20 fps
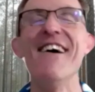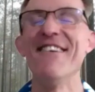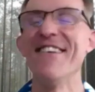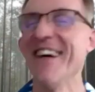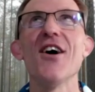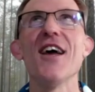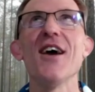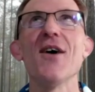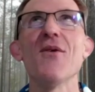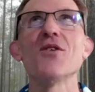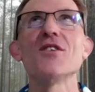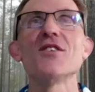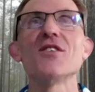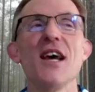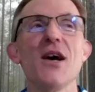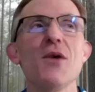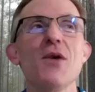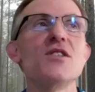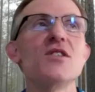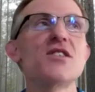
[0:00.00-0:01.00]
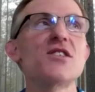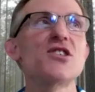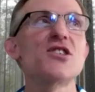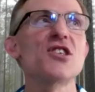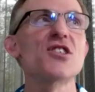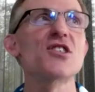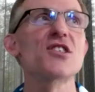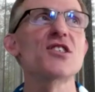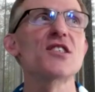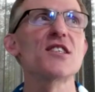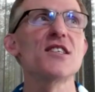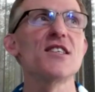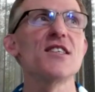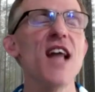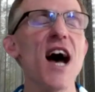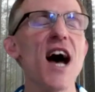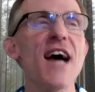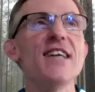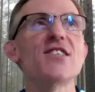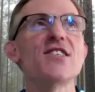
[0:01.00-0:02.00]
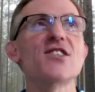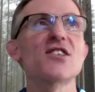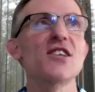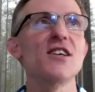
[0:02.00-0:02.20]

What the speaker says: It was just nice